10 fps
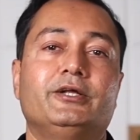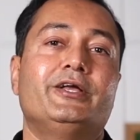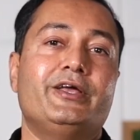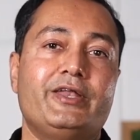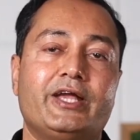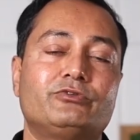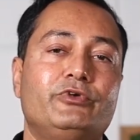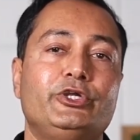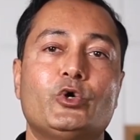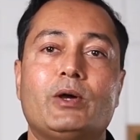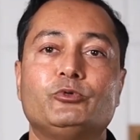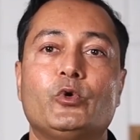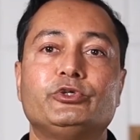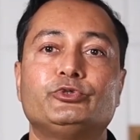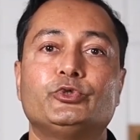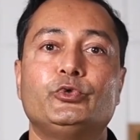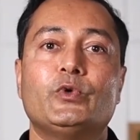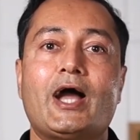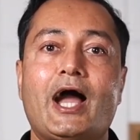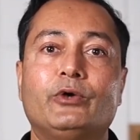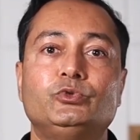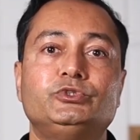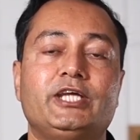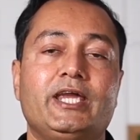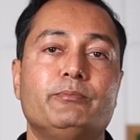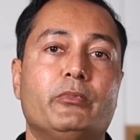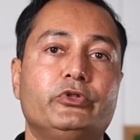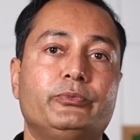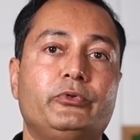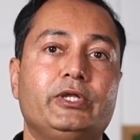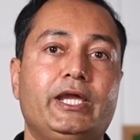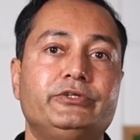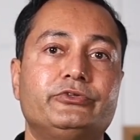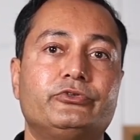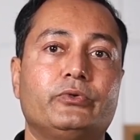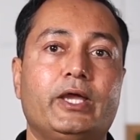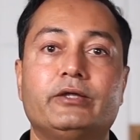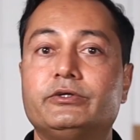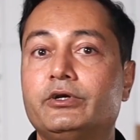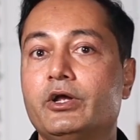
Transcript: Next video, I'm going to show you how to chain multiple agents together